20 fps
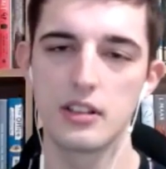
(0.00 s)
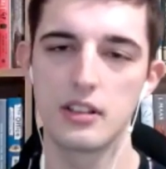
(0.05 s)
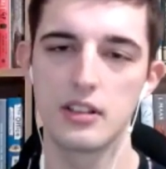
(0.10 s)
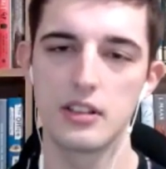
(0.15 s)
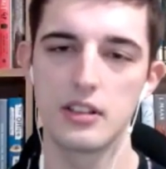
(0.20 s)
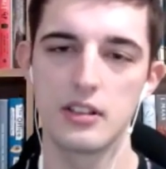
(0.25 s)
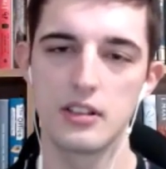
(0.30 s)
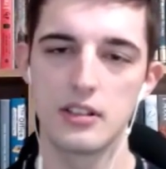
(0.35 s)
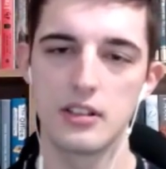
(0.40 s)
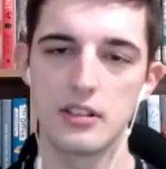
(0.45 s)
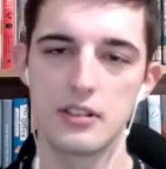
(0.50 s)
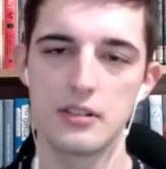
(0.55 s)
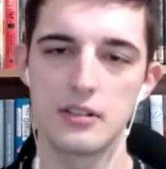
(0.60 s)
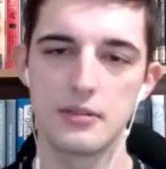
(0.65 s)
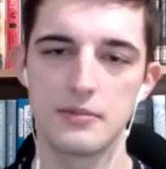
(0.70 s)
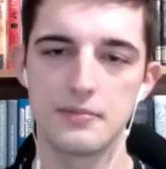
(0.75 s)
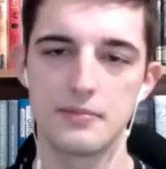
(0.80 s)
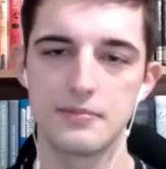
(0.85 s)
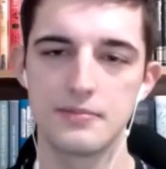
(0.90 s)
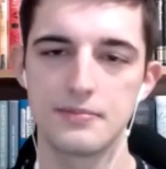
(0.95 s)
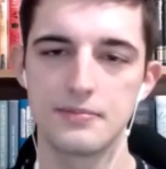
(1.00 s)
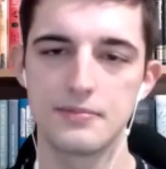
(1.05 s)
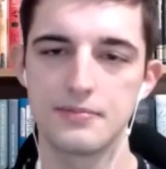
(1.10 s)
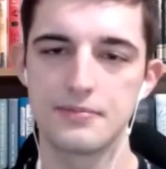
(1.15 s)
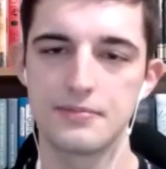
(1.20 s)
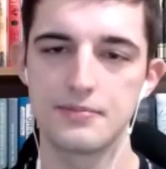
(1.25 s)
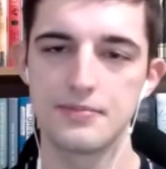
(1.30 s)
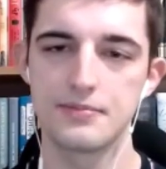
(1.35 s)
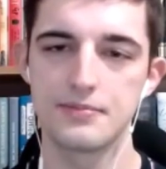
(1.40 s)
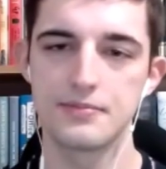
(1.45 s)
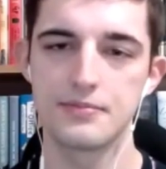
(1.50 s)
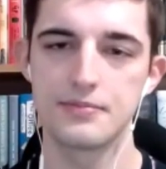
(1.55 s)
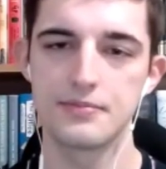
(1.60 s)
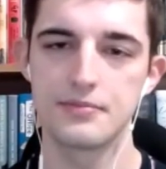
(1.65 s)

[no speech]